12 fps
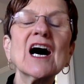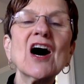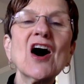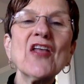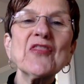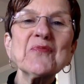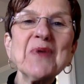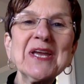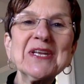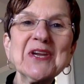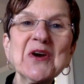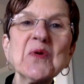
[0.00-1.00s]
on the
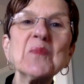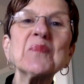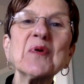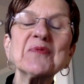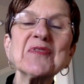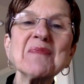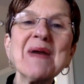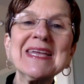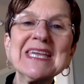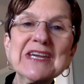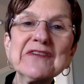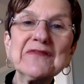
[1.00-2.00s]
radio, but with my
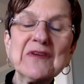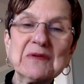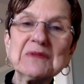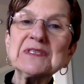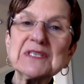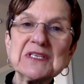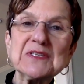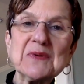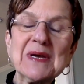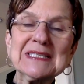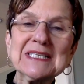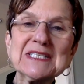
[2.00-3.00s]
earphones, so
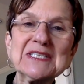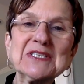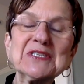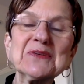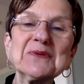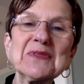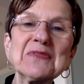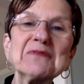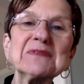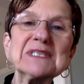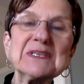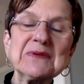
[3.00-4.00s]
I listened to it through
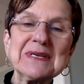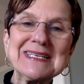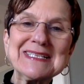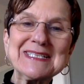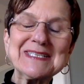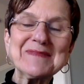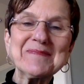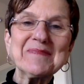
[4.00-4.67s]
Sirius.